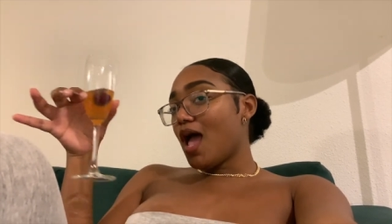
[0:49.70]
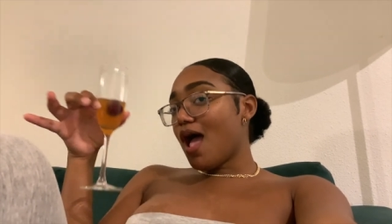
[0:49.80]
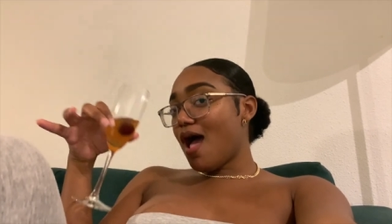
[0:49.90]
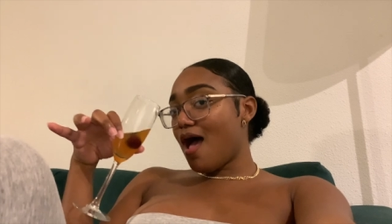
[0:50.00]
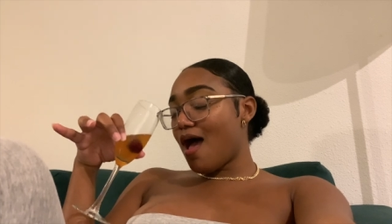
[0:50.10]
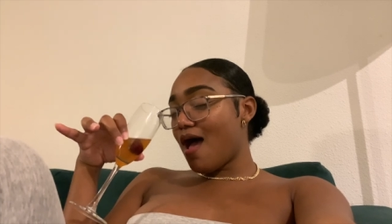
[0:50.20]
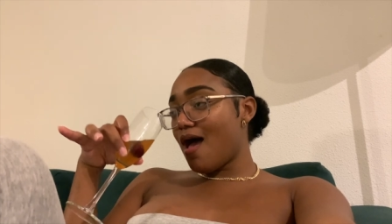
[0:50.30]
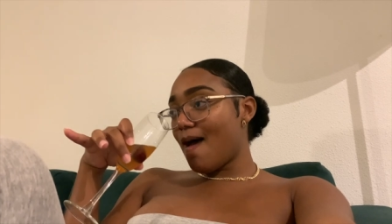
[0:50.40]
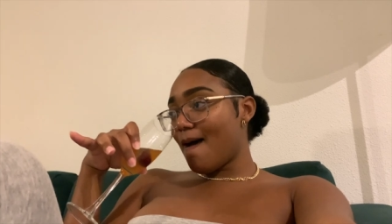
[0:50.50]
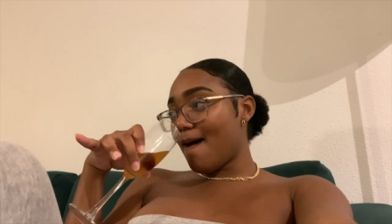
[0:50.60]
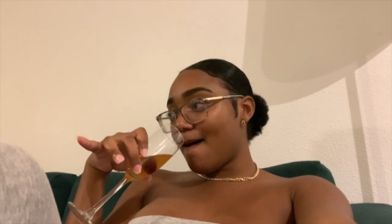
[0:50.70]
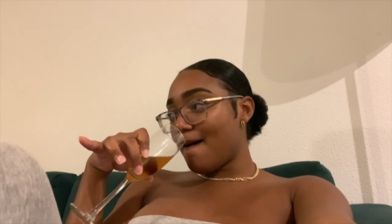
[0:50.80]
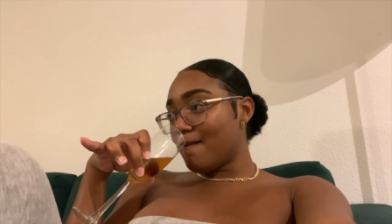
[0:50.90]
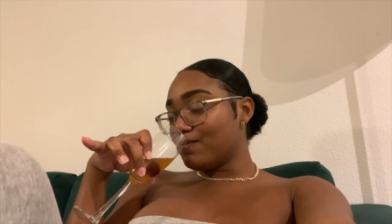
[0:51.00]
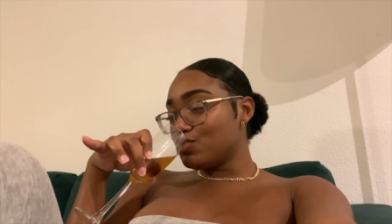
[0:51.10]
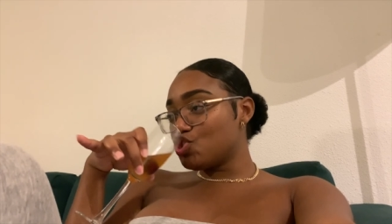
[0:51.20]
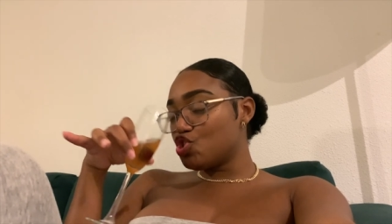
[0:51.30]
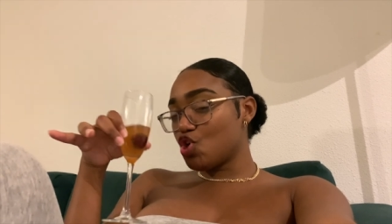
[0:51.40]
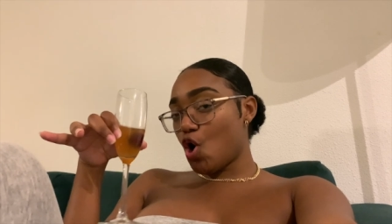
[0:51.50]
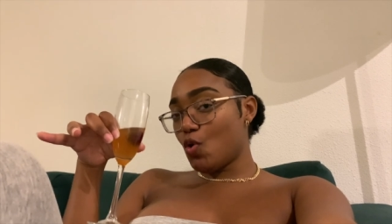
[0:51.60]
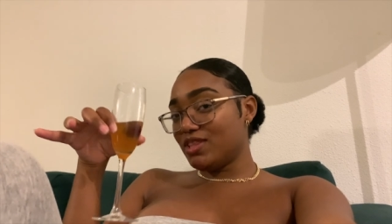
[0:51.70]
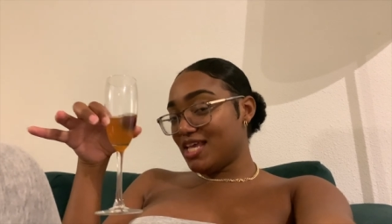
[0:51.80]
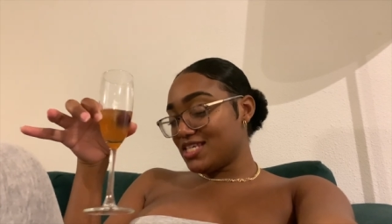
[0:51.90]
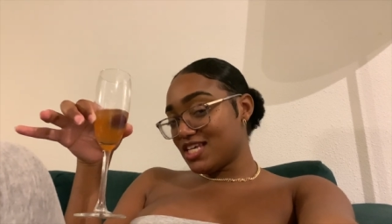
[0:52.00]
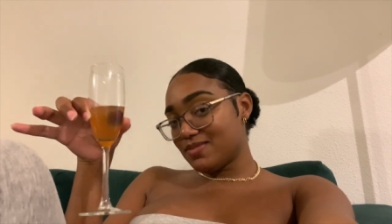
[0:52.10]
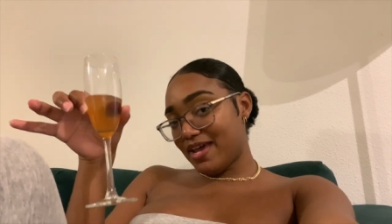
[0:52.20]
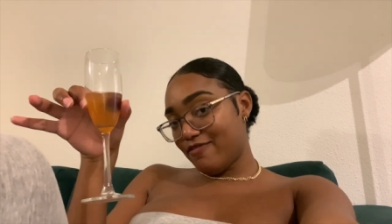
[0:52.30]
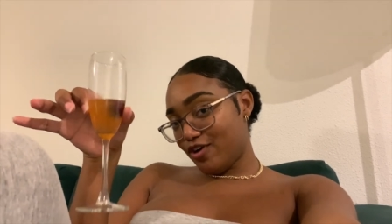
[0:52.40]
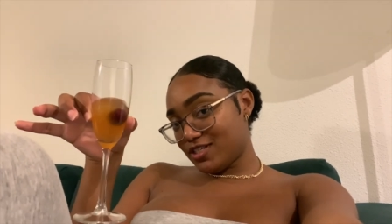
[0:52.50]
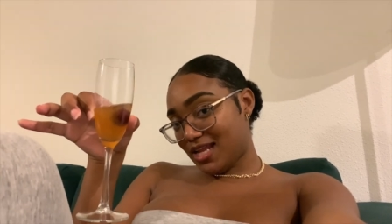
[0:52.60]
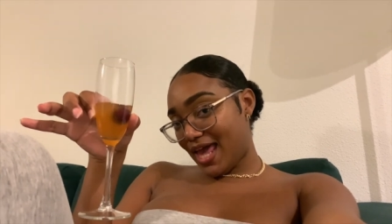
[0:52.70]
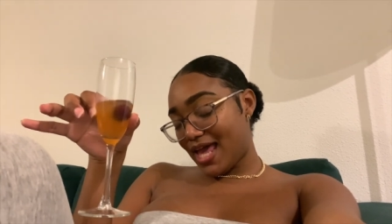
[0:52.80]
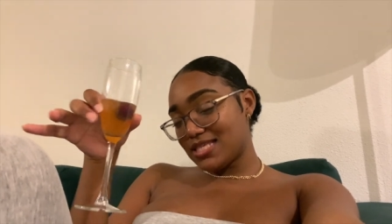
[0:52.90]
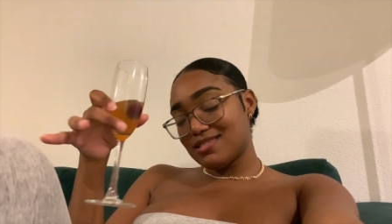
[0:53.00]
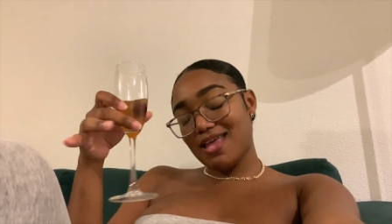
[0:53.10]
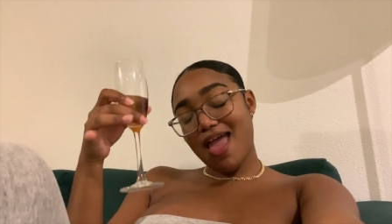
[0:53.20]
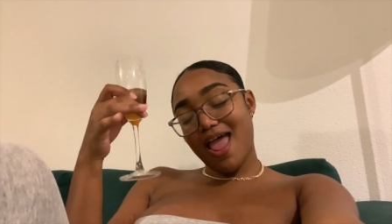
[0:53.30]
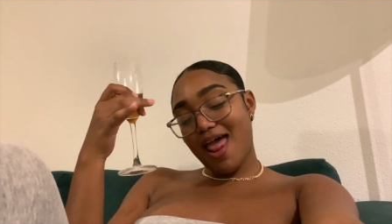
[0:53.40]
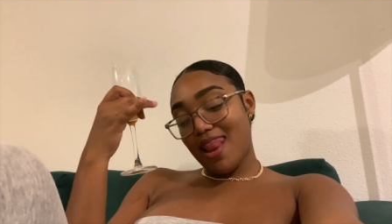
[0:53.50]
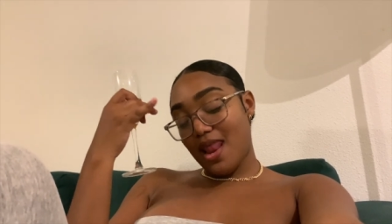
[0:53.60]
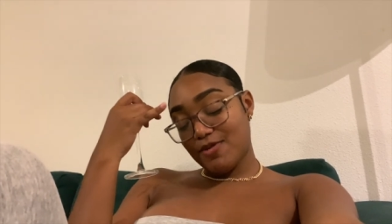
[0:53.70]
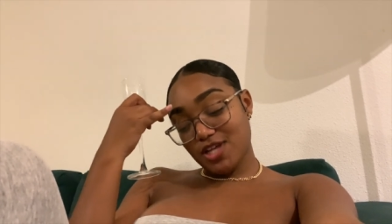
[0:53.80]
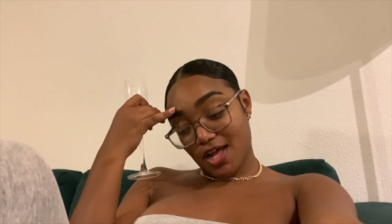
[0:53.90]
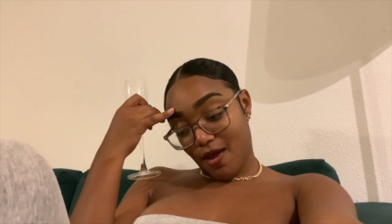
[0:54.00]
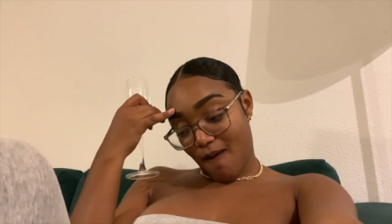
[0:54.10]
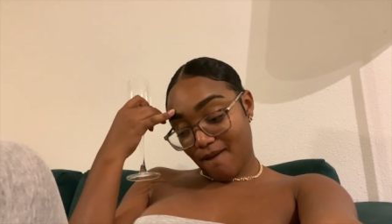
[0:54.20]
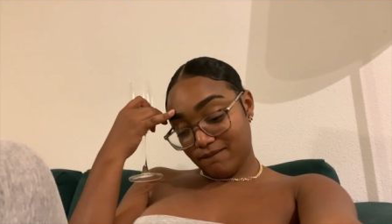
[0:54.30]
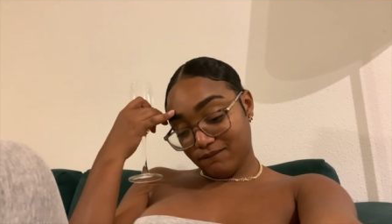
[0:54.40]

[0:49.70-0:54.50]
Um, so this is my first glass and let me tell y'all